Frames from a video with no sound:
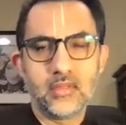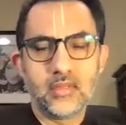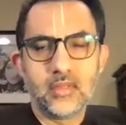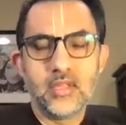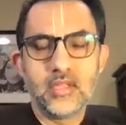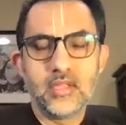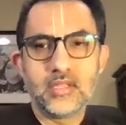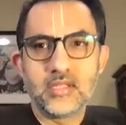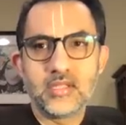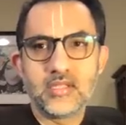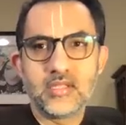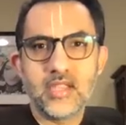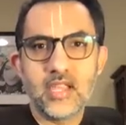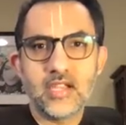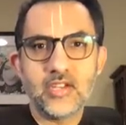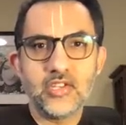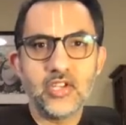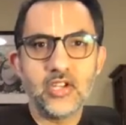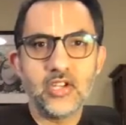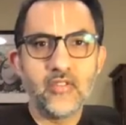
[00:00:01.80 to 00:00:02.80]
This
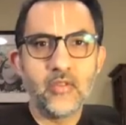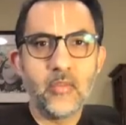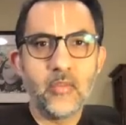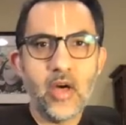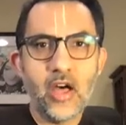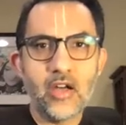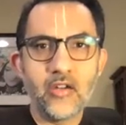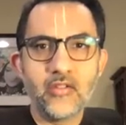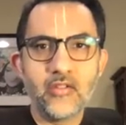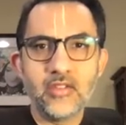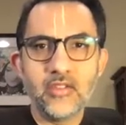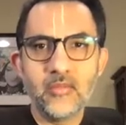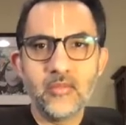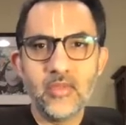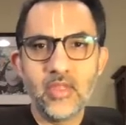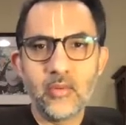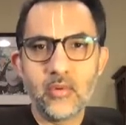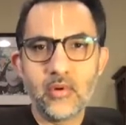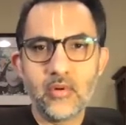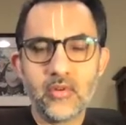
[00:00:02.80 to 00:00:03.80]
section of the Bhagavatam
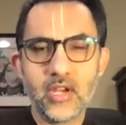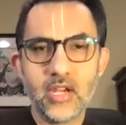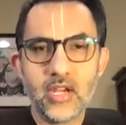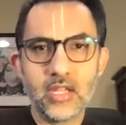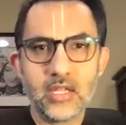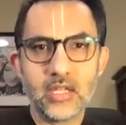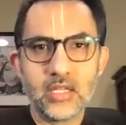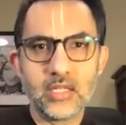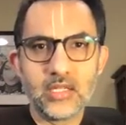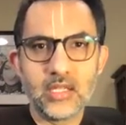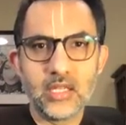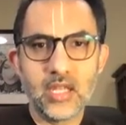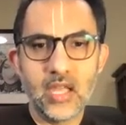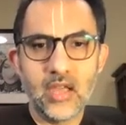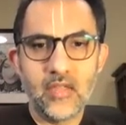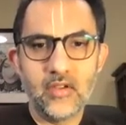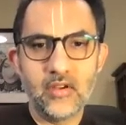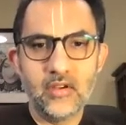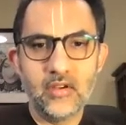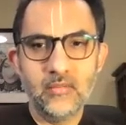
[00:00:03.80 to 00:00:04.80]
that we're reading
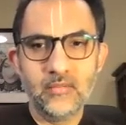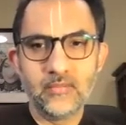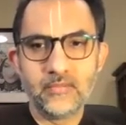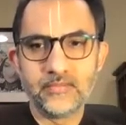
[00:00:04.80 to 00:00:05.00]
together